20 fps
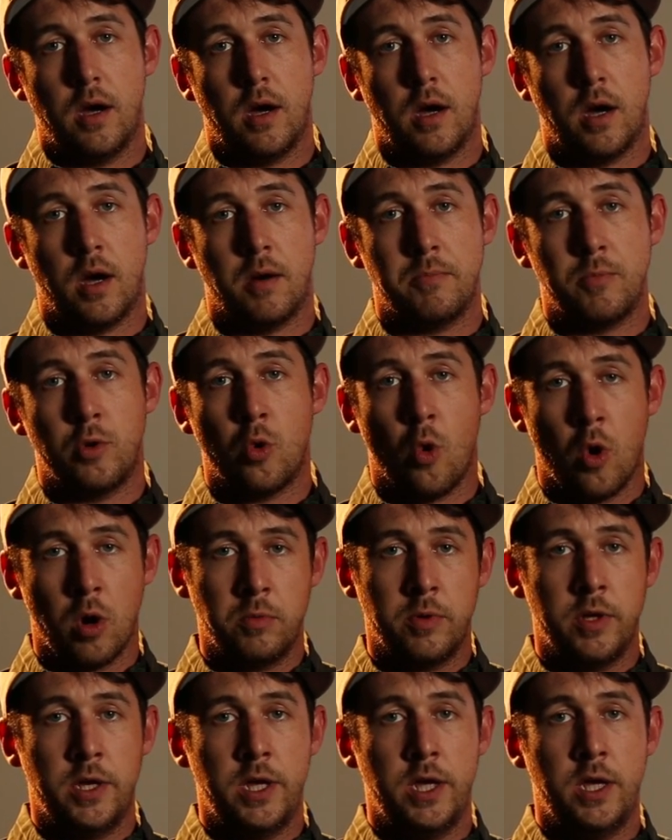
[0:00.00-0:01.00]
Um,
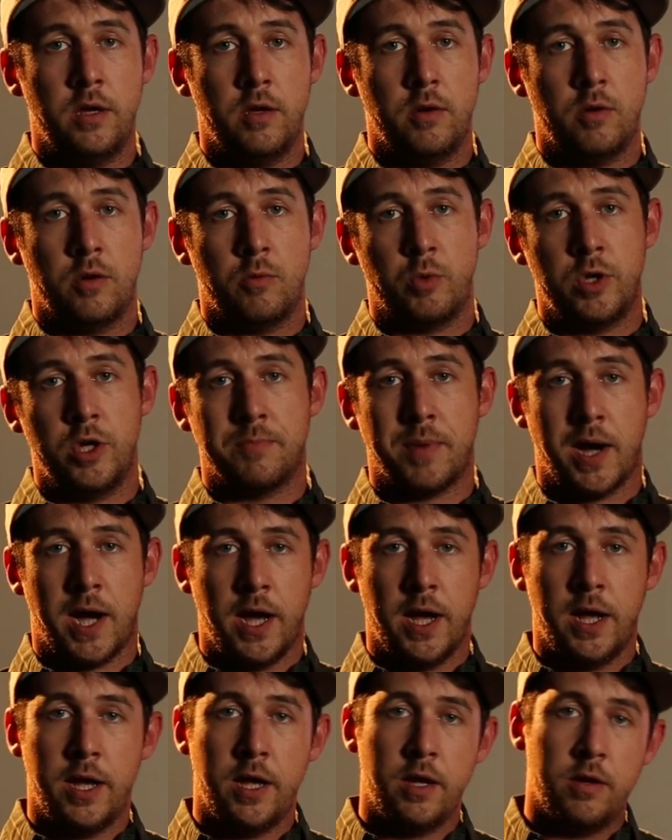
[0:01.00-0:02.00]
normally, when you
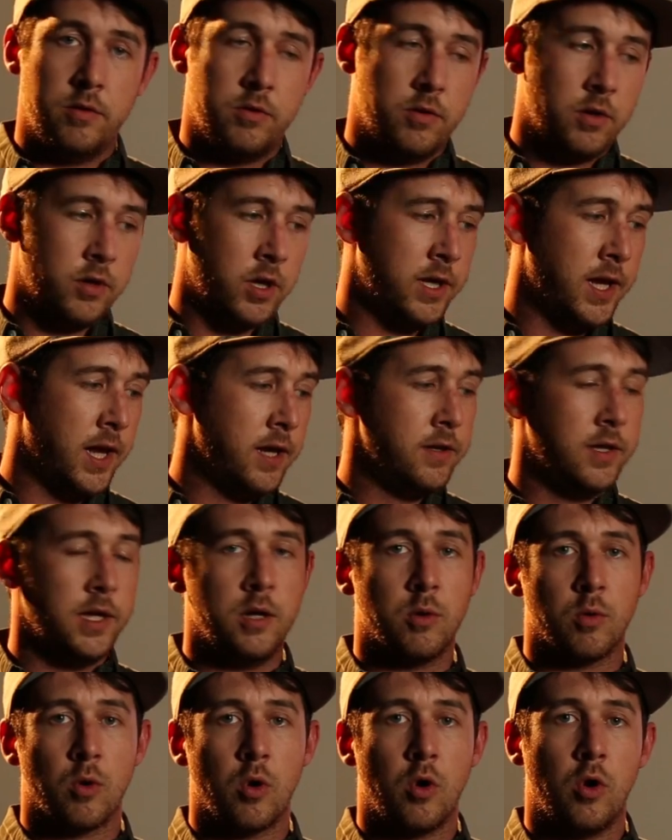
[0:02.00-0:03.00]
buy an
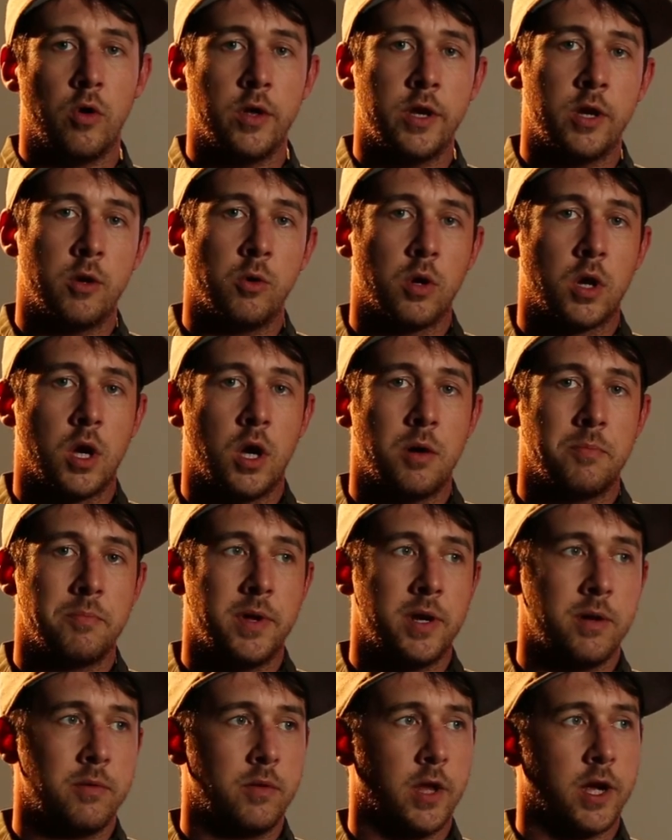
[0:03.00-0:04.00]
ND roll, it'll
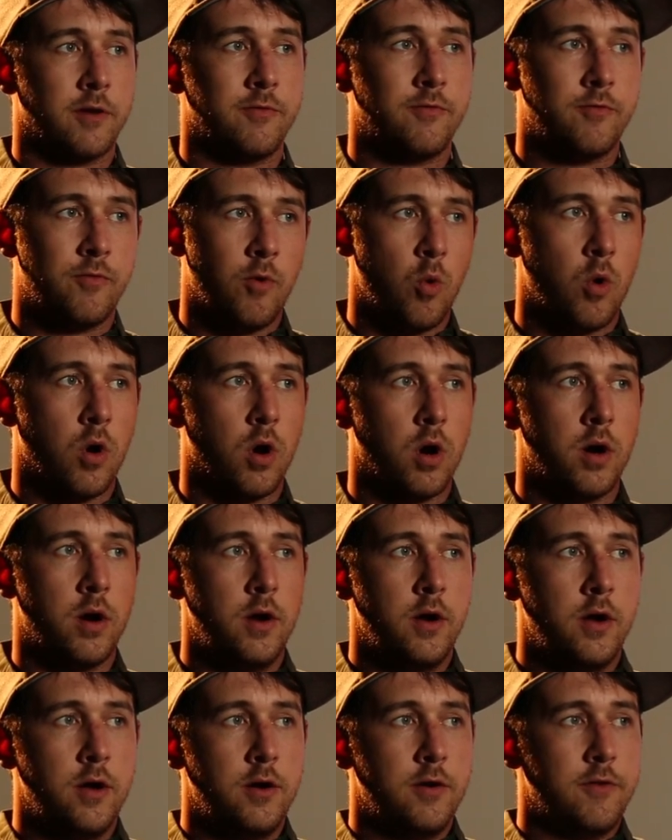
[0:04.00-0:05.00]
come in like a
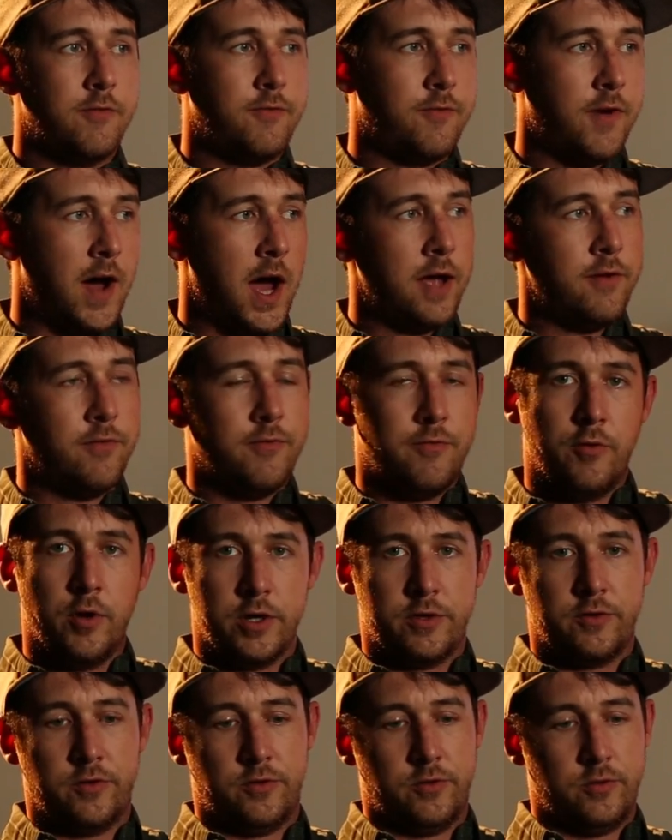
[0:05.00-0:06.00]
four, five
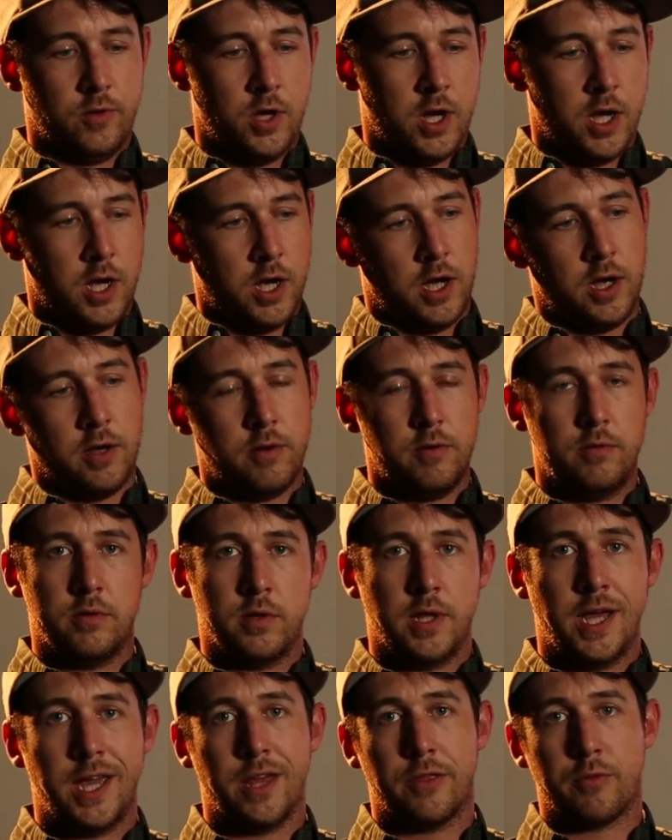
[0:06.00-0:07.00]
foot uh,
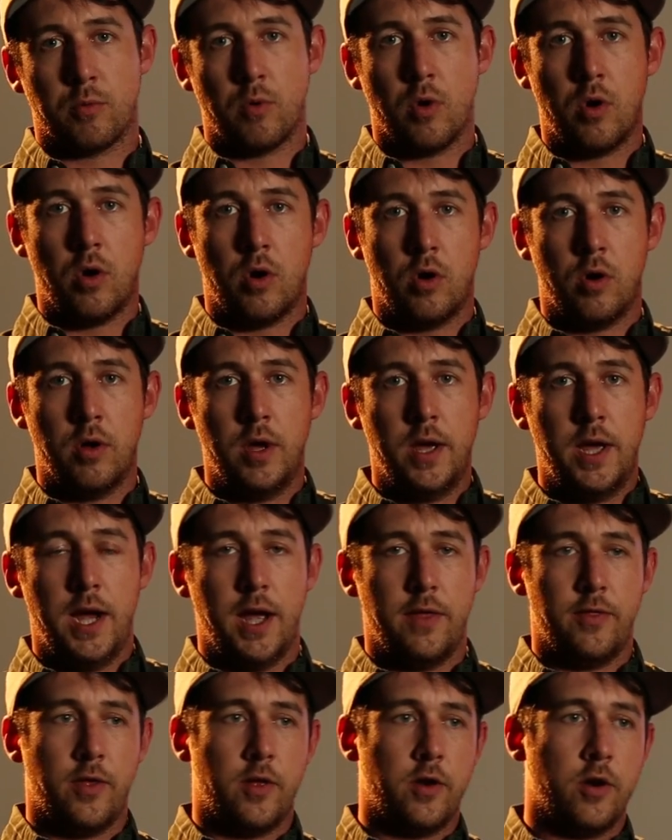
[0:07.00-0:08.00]
length roll,
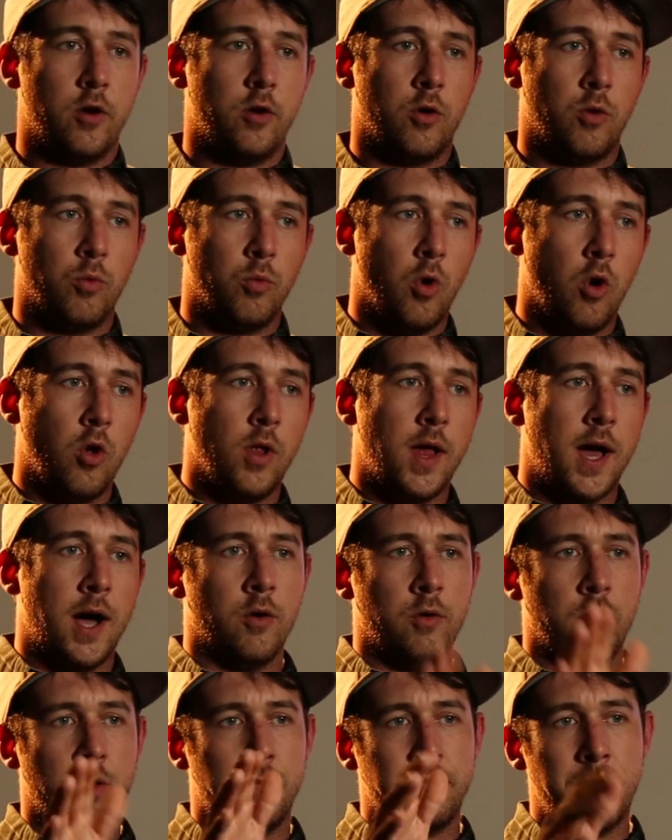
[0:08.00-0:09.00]
and then it'll roll
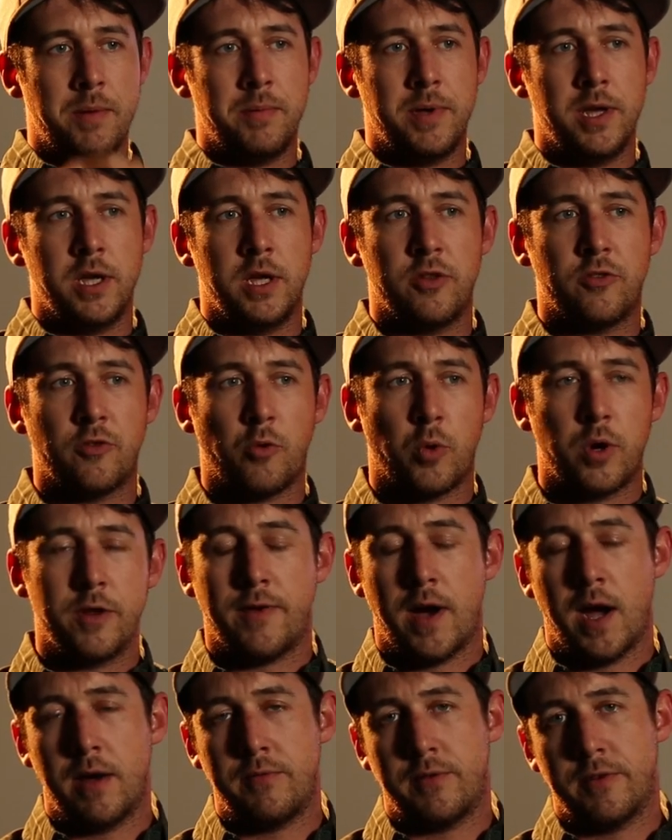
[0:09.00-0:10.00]
out maybe
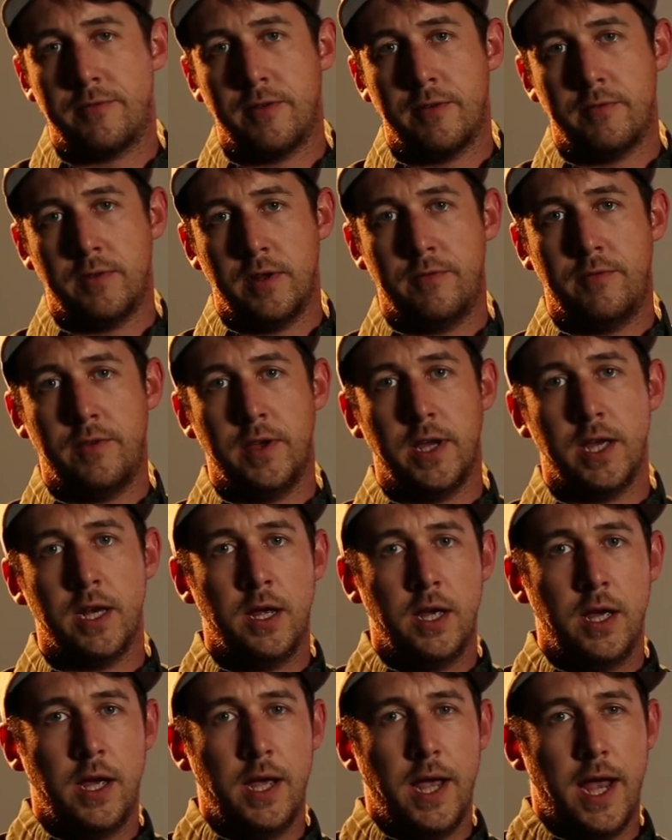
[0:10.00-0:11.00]
25 to 50
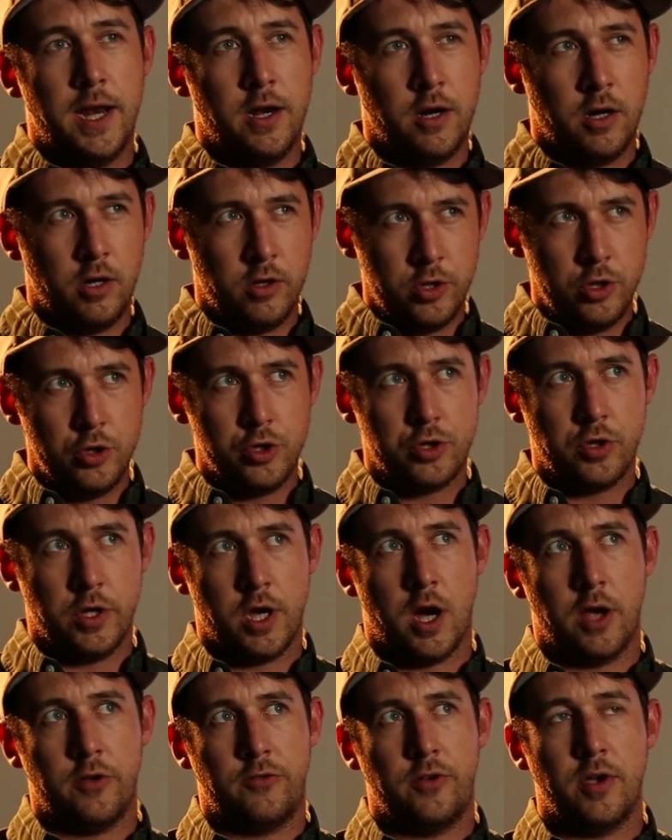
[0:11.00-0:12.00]
feet, and it'll
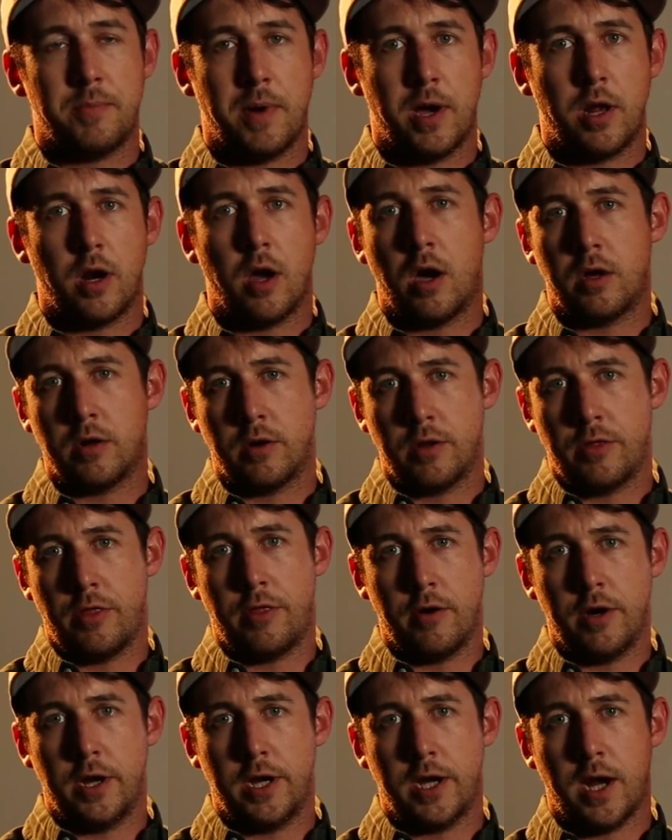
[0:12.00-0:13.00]
usually cost you about
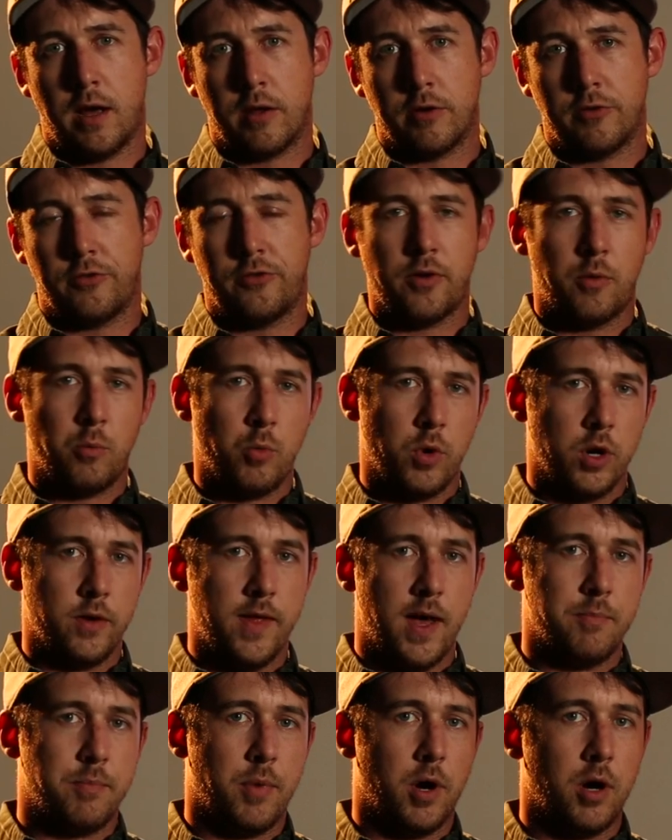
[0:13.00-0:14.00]
$130, somewhere
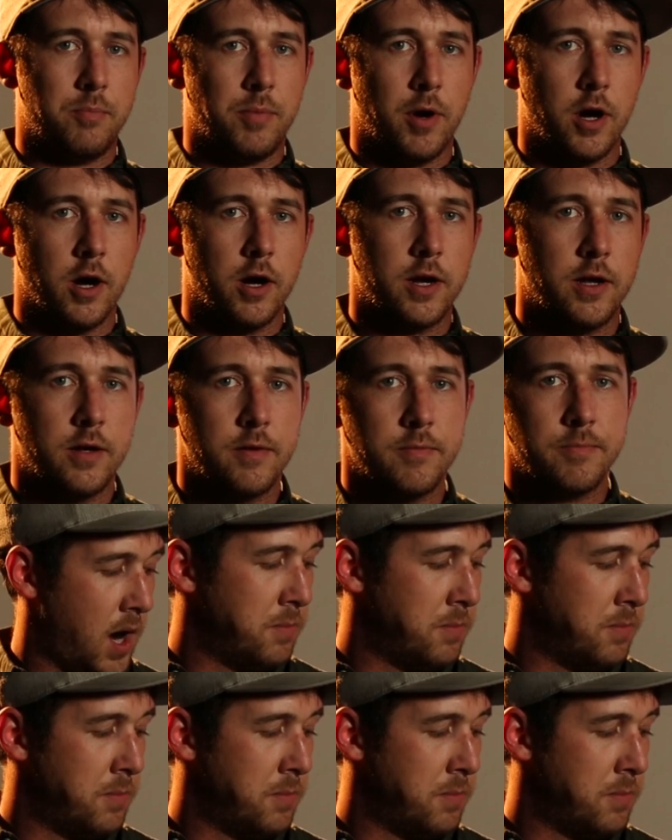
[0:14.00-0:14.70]
in that ballpark.